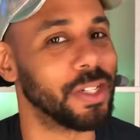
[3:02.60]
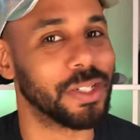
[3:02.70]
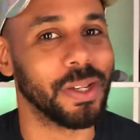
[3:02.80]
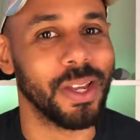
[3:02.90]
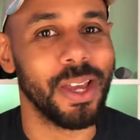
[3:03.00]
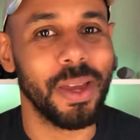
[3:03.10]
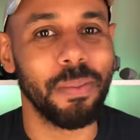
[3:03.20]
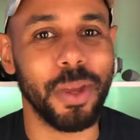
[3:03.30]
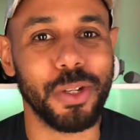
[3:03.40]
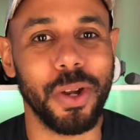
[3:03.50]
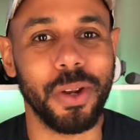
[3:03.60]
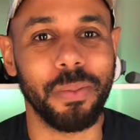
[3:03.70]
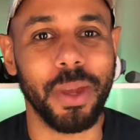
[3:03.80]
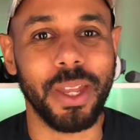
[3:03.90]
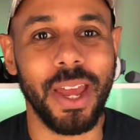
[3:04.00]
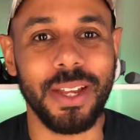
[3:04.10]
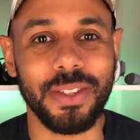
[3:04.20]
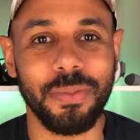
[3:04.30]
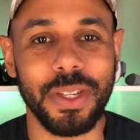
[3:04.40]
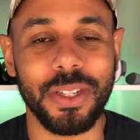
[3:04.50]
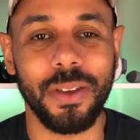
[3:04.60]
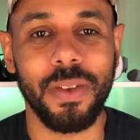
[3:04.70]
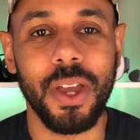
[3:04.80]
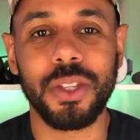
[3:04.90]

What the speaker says: it to make sure I don't make an ass of myself.